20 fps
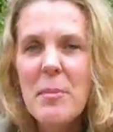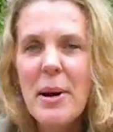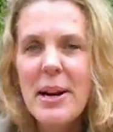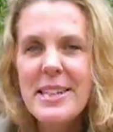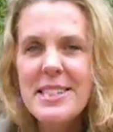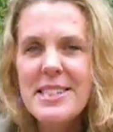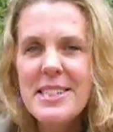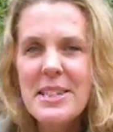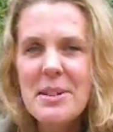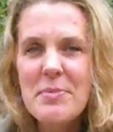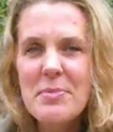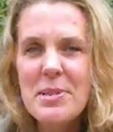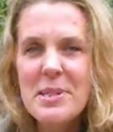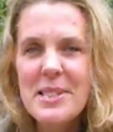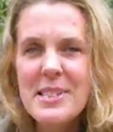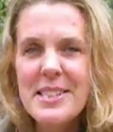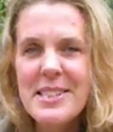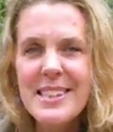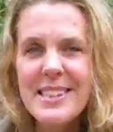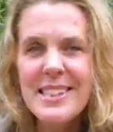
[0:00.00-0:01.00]
my tips
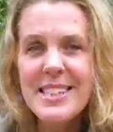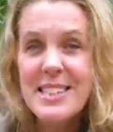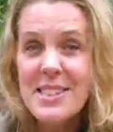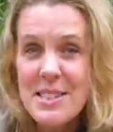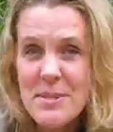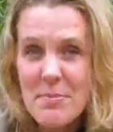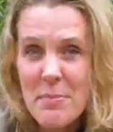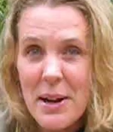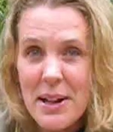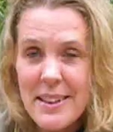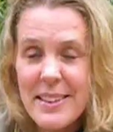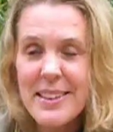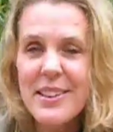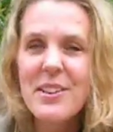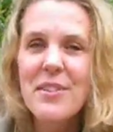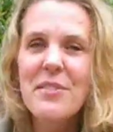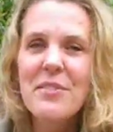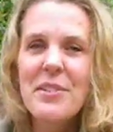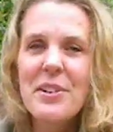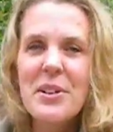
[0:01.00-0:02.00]
this month,
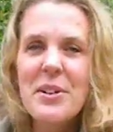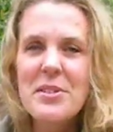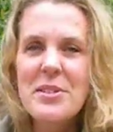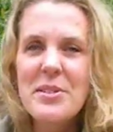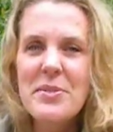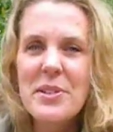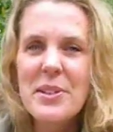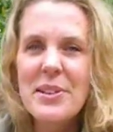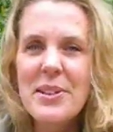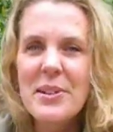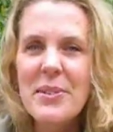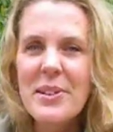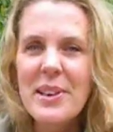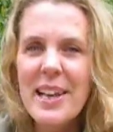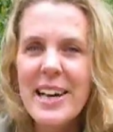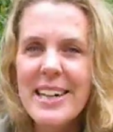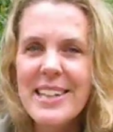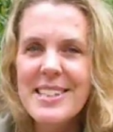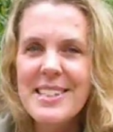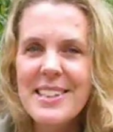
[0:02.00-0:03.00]
for those of you that would
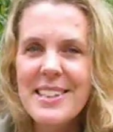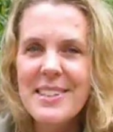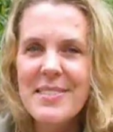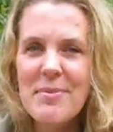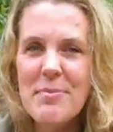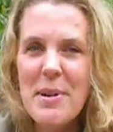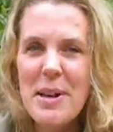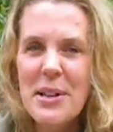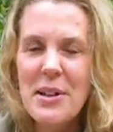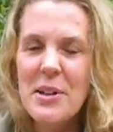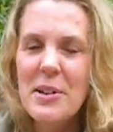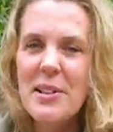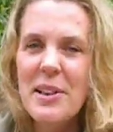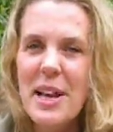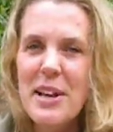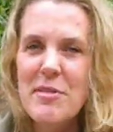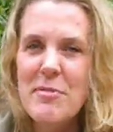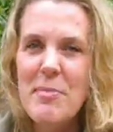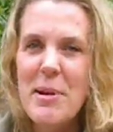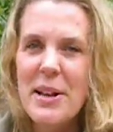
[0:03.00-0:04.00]
like to make your
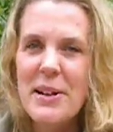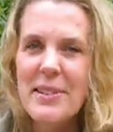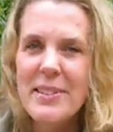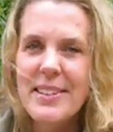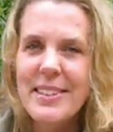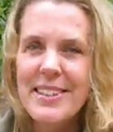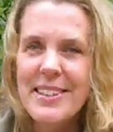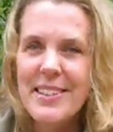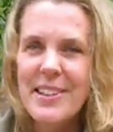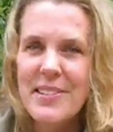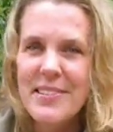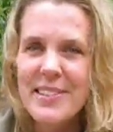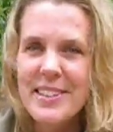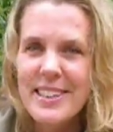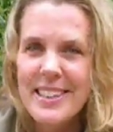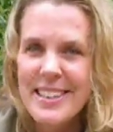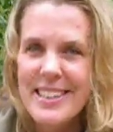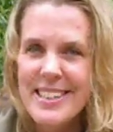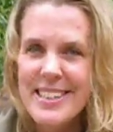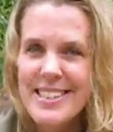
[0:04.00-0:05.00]
life better than it
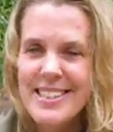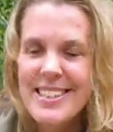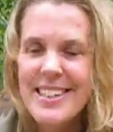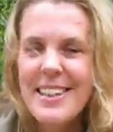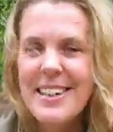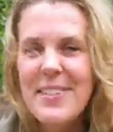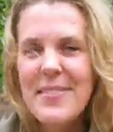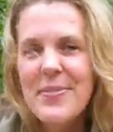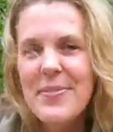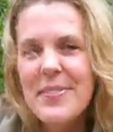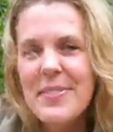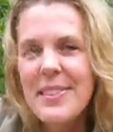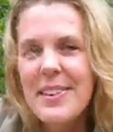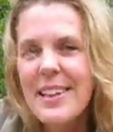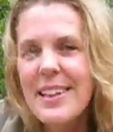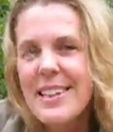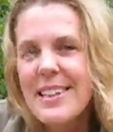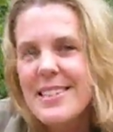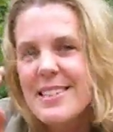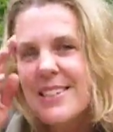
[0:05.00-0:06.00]
already is,
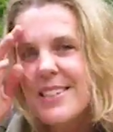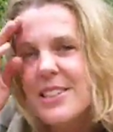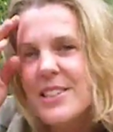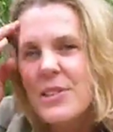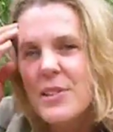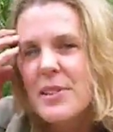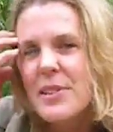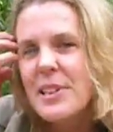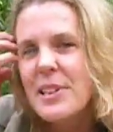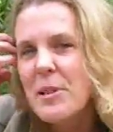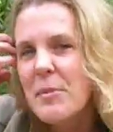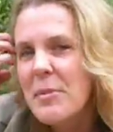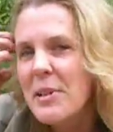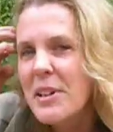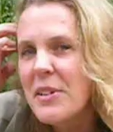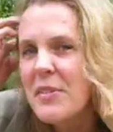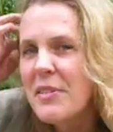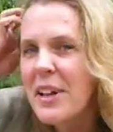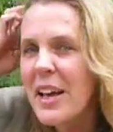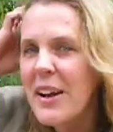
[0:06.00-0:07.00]
is to do a little
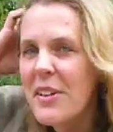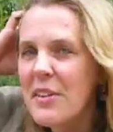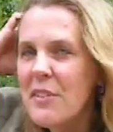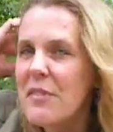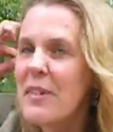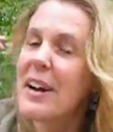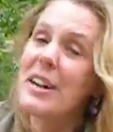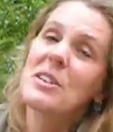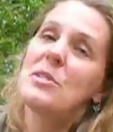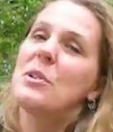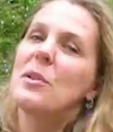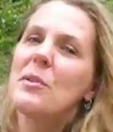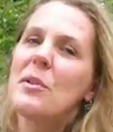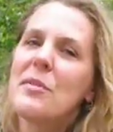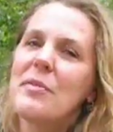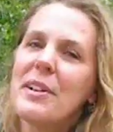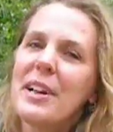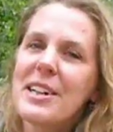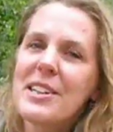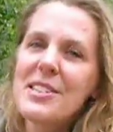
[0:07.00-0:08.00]
bit of counterfactual
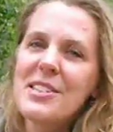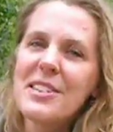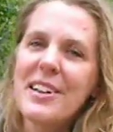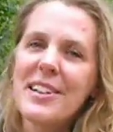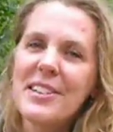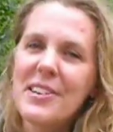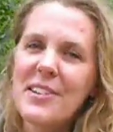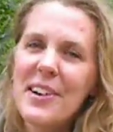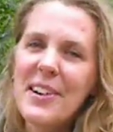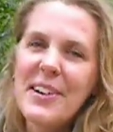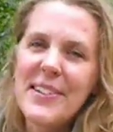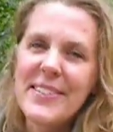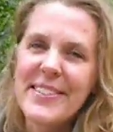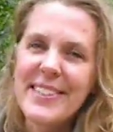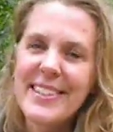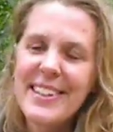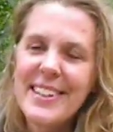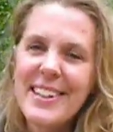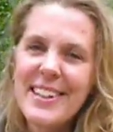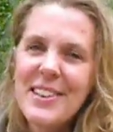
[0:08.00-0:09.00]
reflection on your
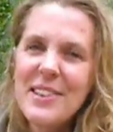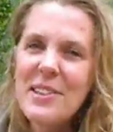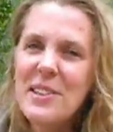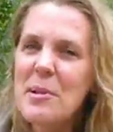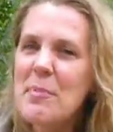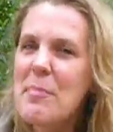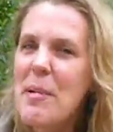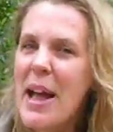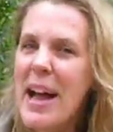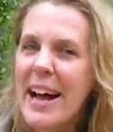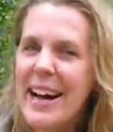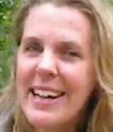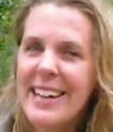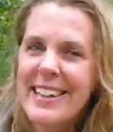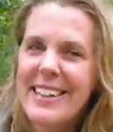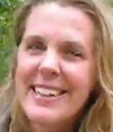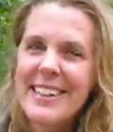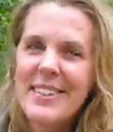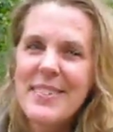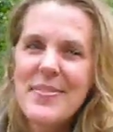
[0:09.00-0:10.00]
own. Look back
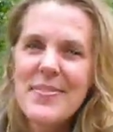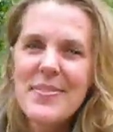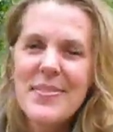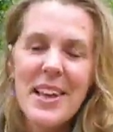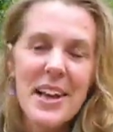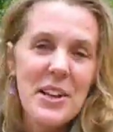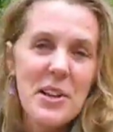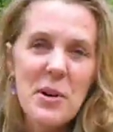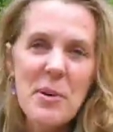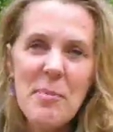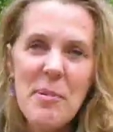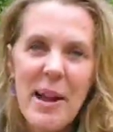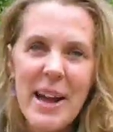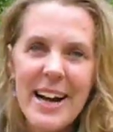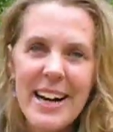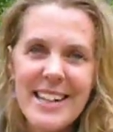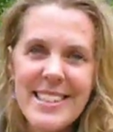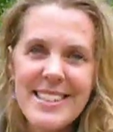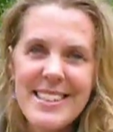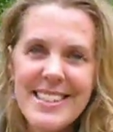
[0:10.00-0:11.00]
at your
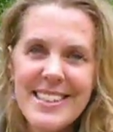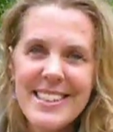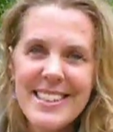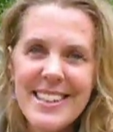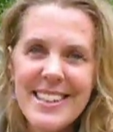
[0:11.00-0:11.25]
past.